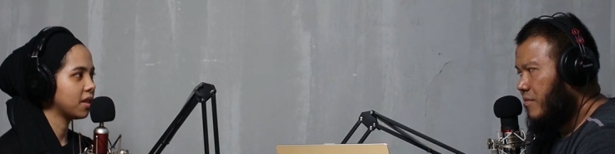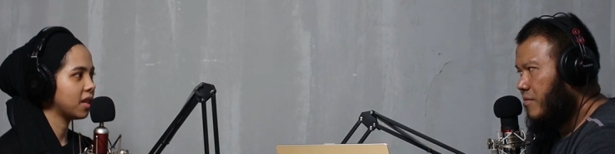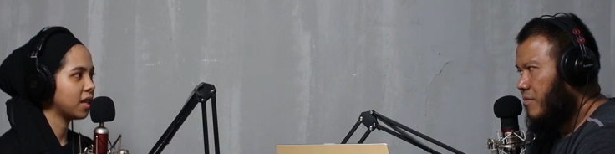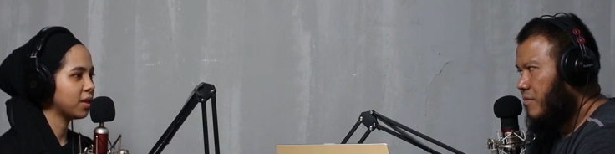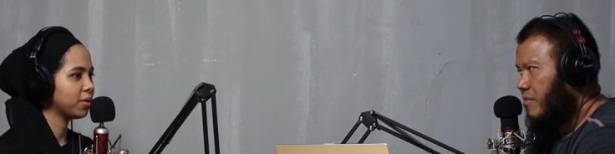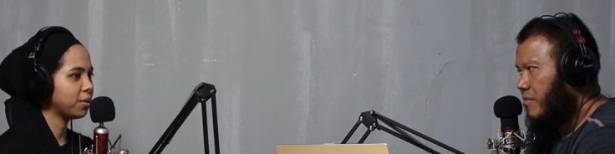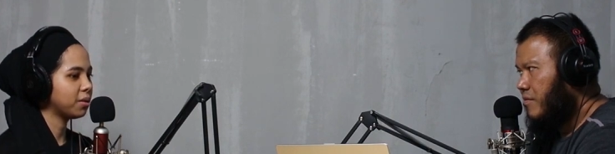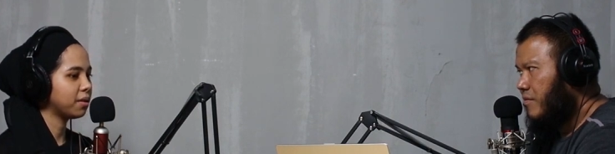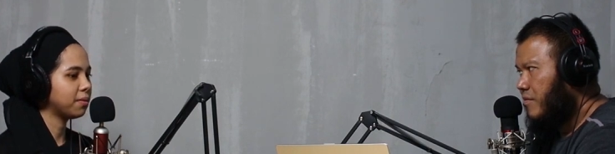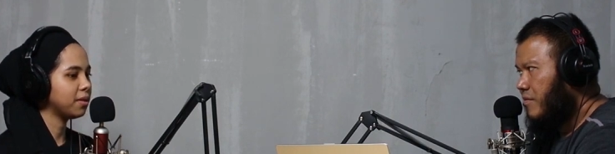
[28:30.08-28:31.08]
Speaker 1: Mm.
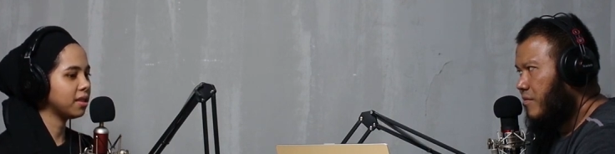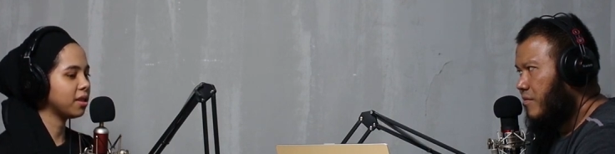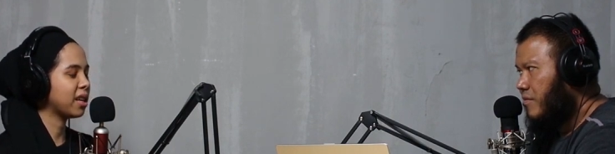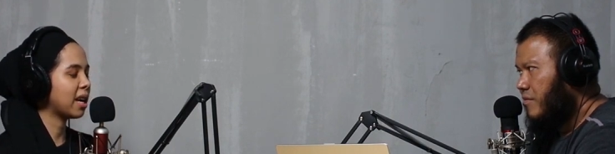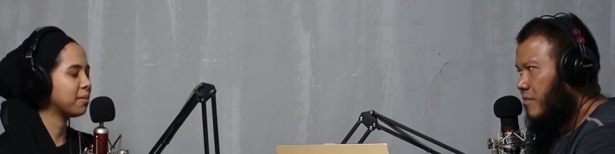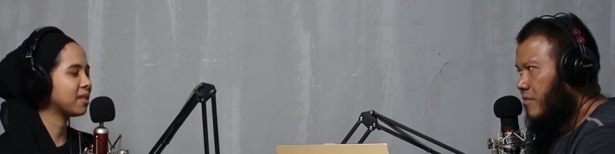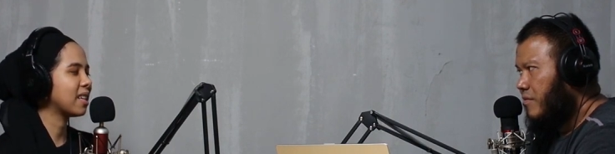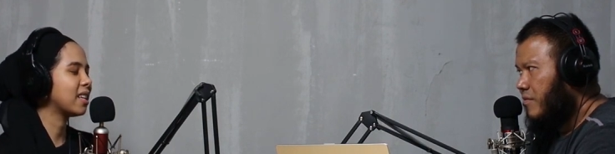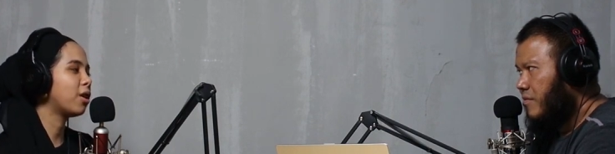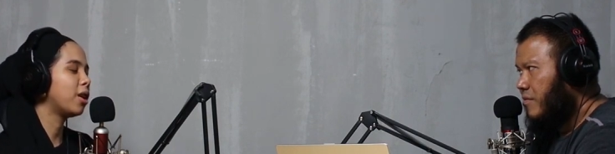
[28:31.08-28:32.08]
So the physic
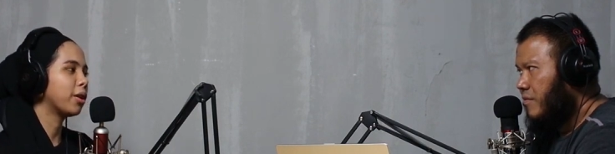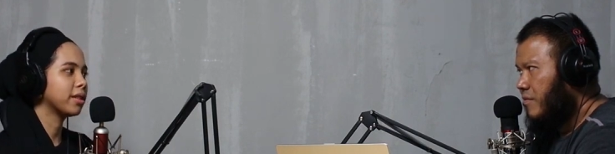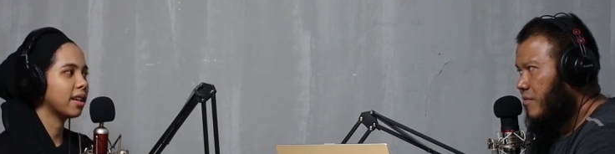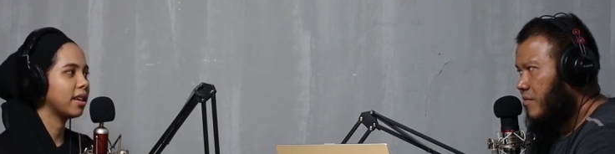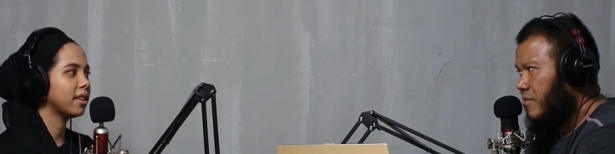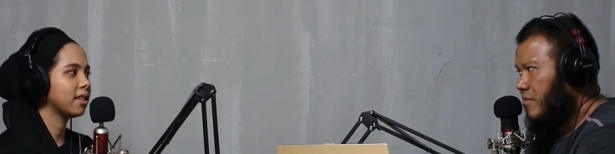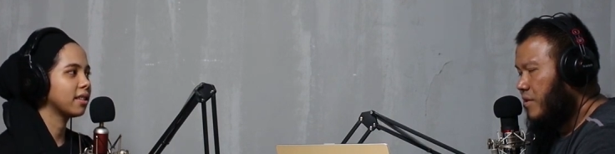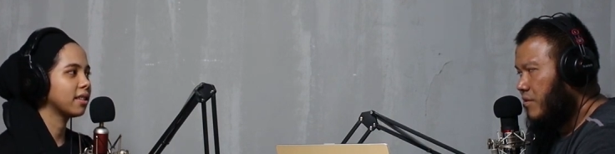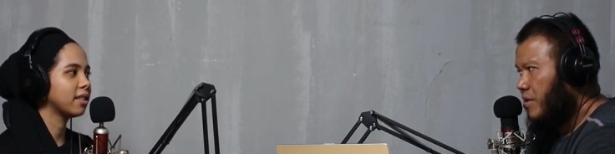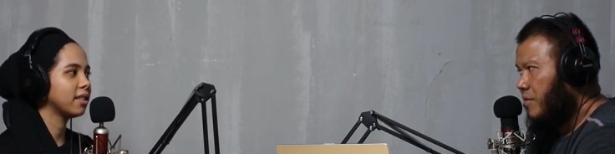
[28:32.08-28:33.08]
comes alongside.
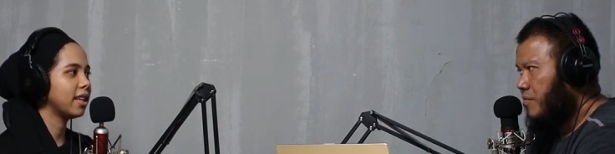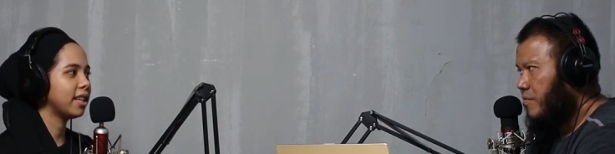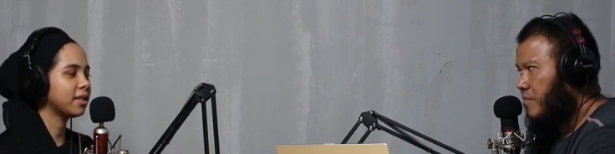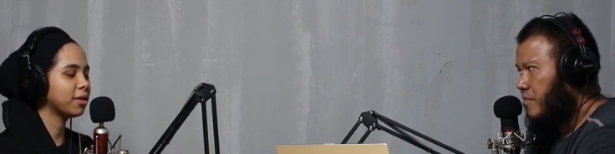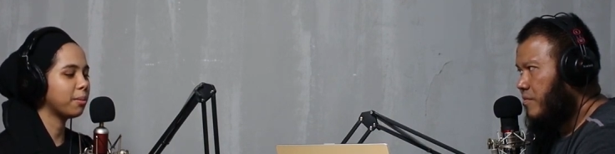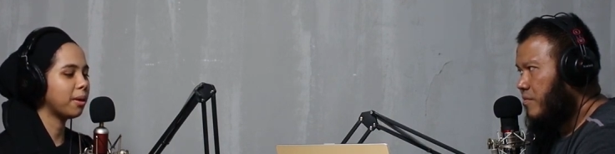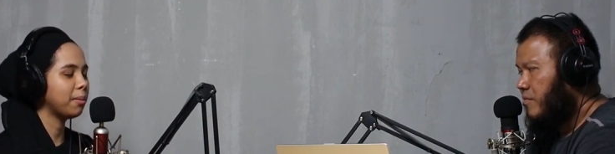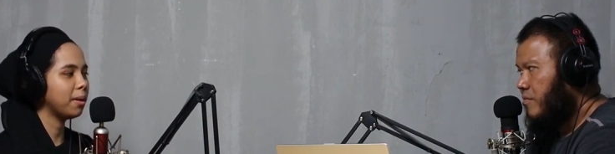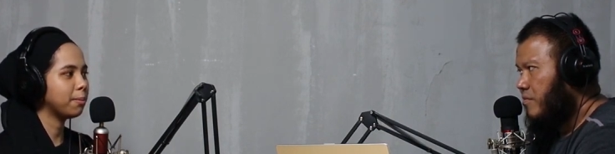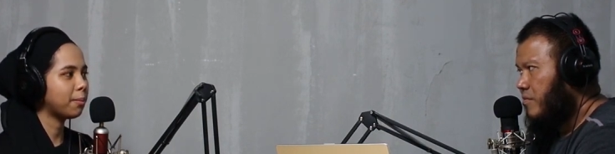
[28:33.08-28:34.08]
Right. Like it's not
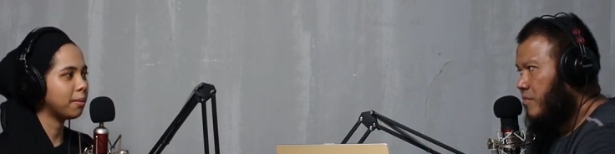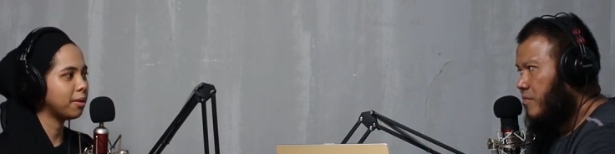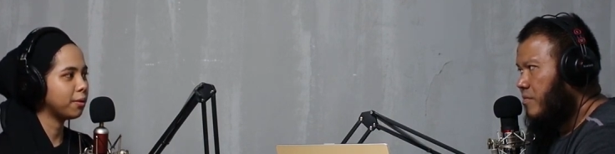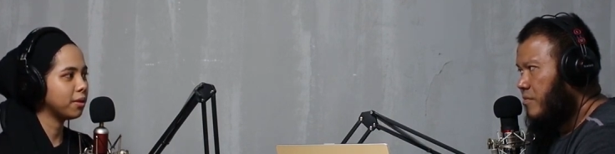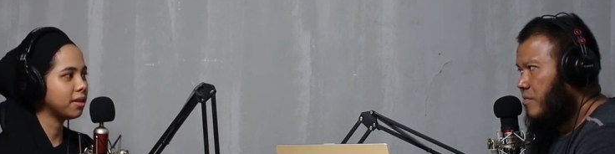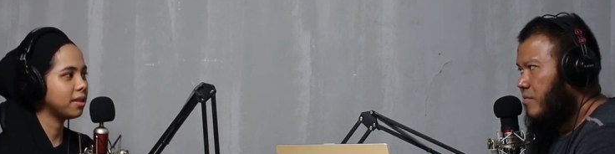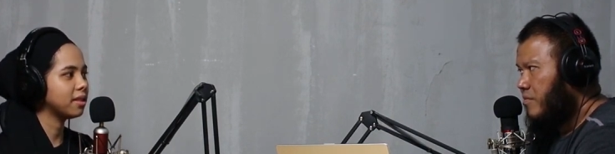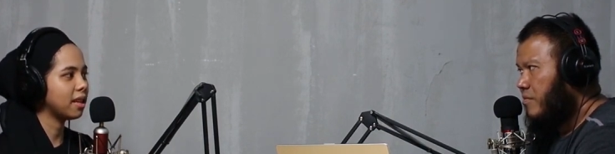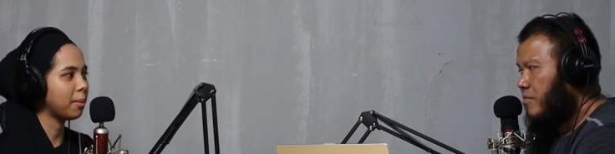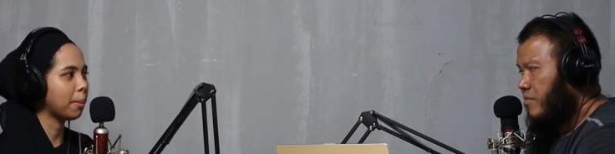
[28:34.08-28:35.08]
my main primary focus.
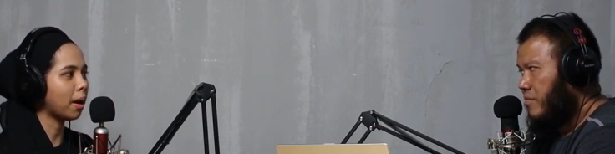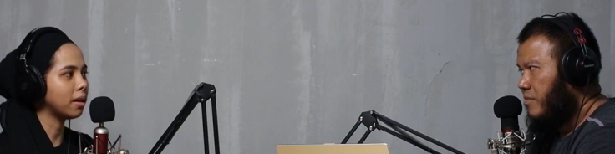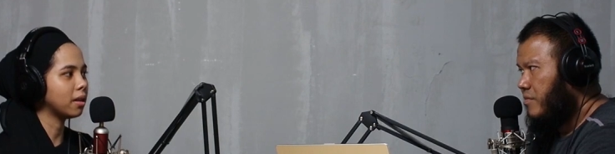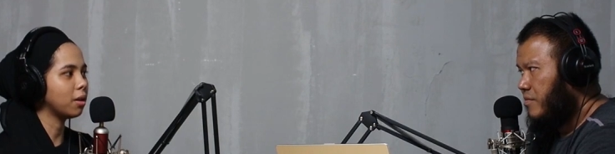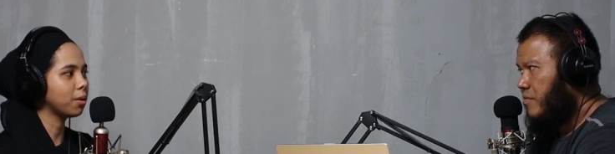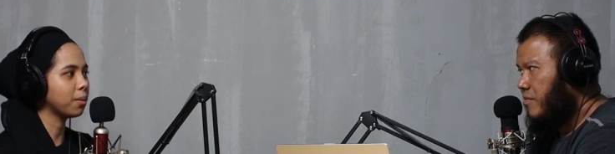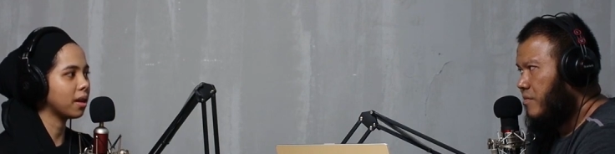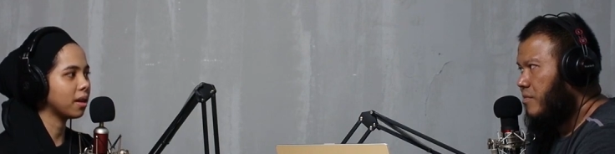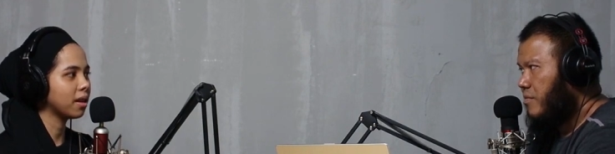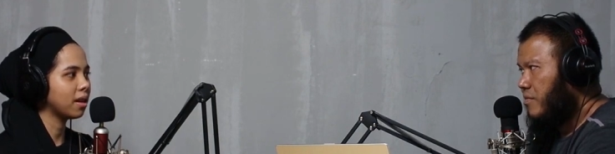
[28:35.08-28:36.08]
It's just like my partner along the
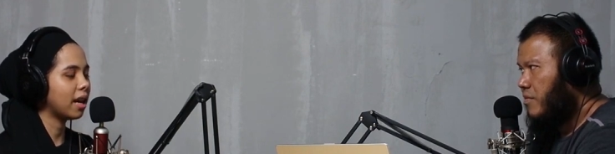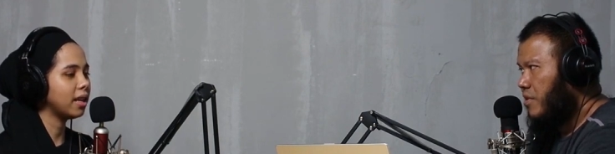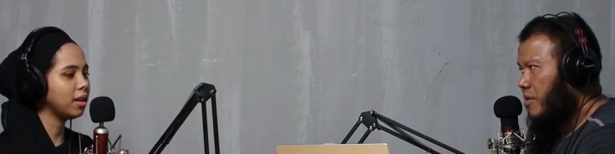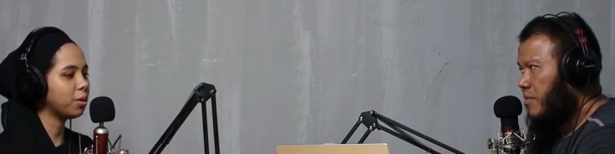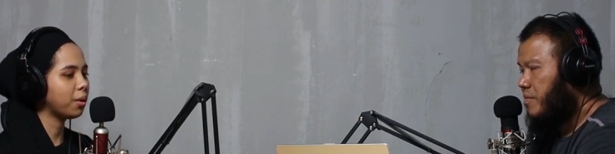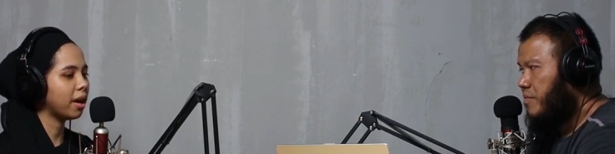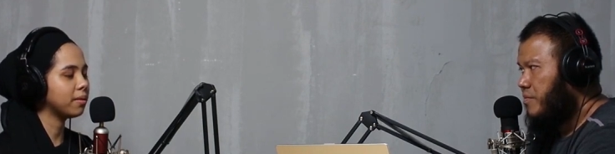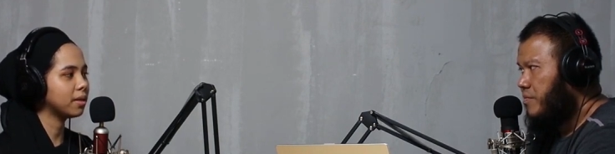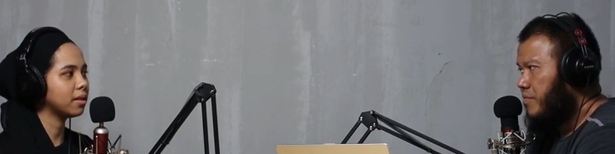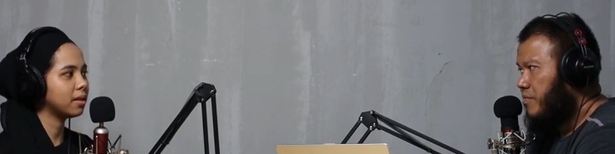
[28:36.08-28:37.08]
way. I need to
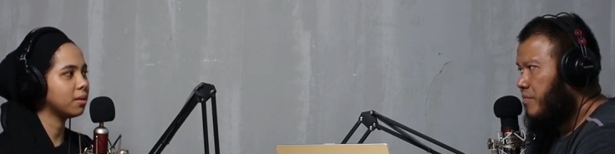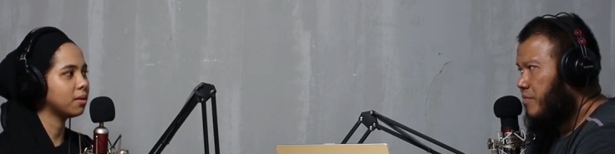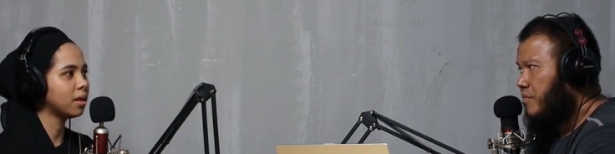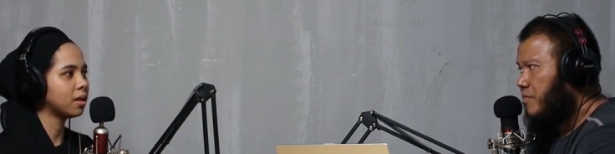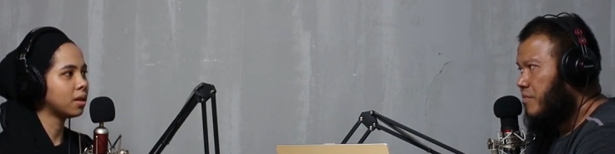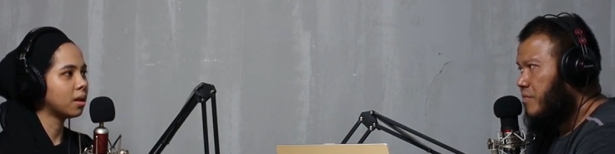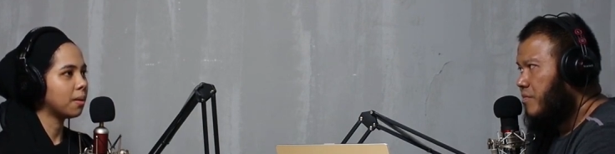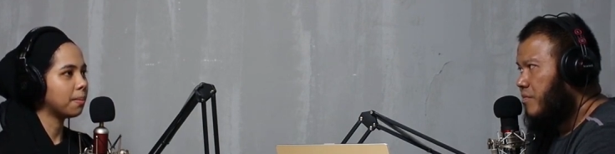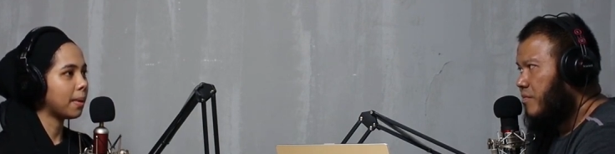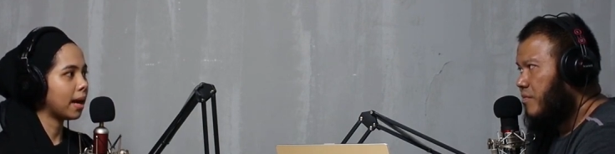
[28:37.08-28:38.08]
have a certain
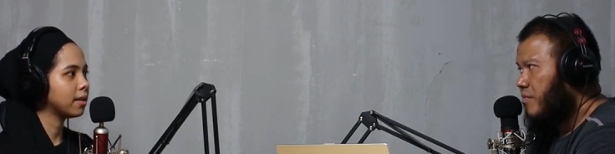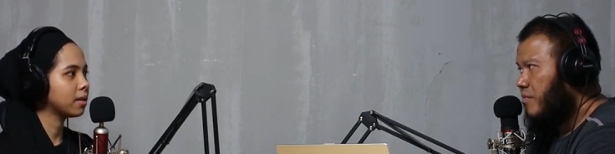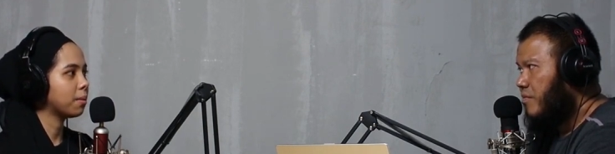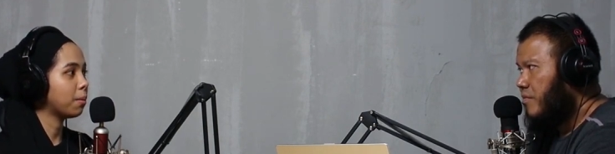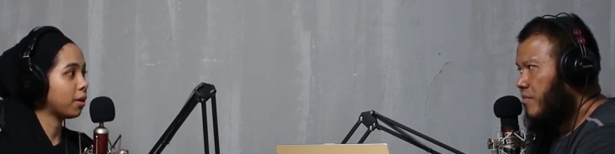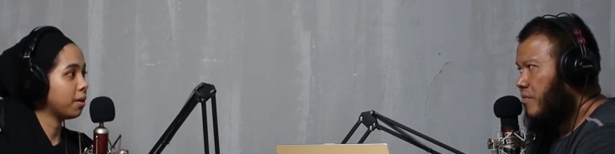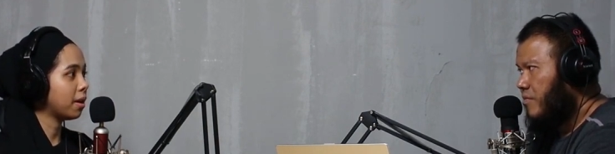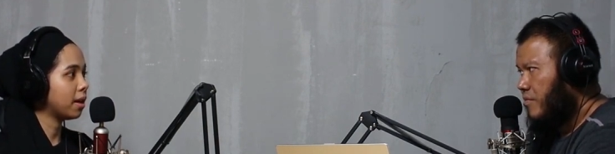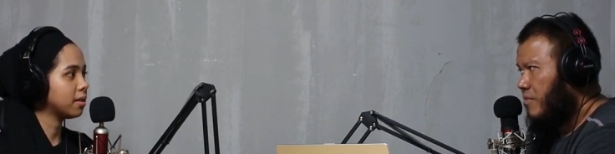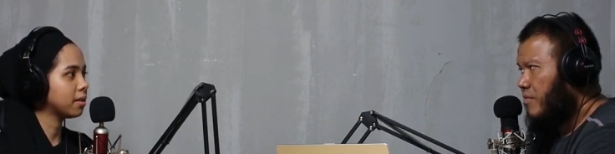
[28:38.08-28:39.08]
mass, body
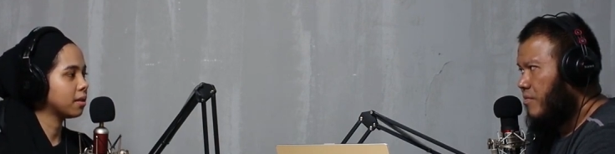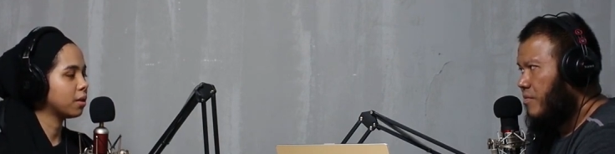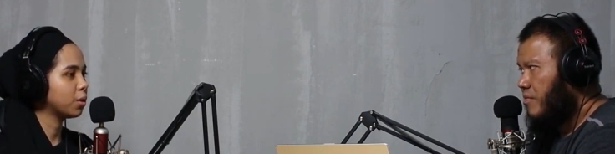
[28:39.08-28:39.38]
mass,